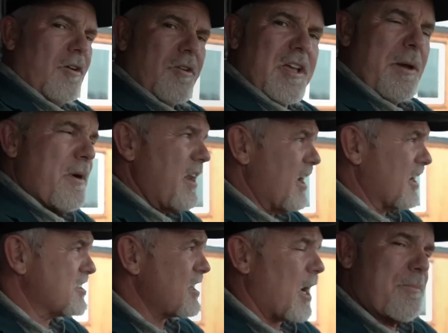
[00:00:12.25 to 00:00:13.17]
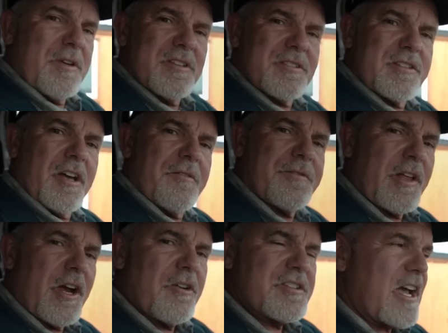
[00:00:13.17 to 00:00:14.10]
Mm-hmm. Okay, my next stop is uh,
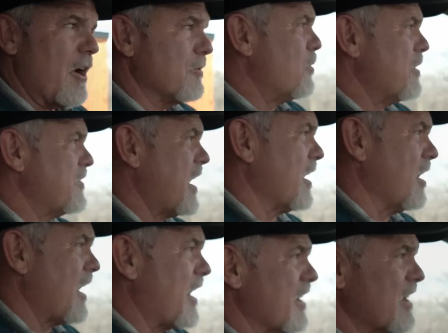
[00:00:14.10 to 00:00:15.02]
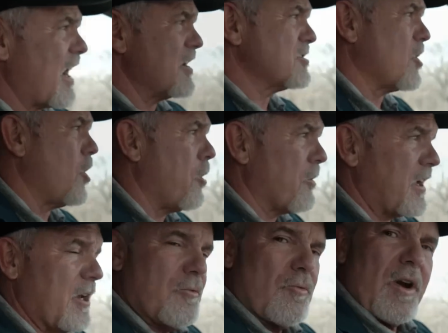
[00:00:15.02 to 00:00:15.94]
Flair's house. We've got a lot of guys going. We're
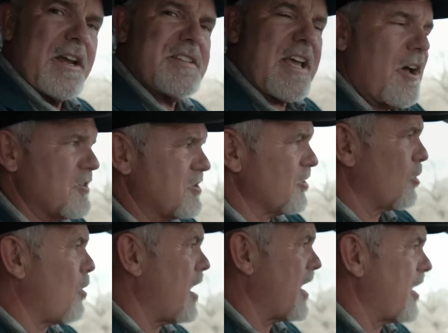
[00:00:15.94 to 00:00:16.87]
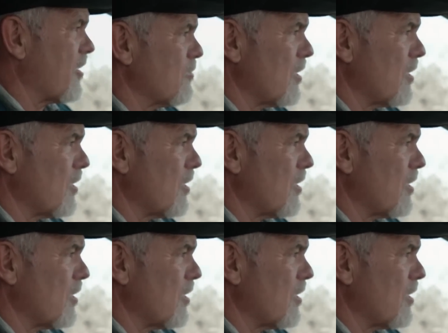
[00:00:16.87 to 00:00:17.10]
getting right down to the wire.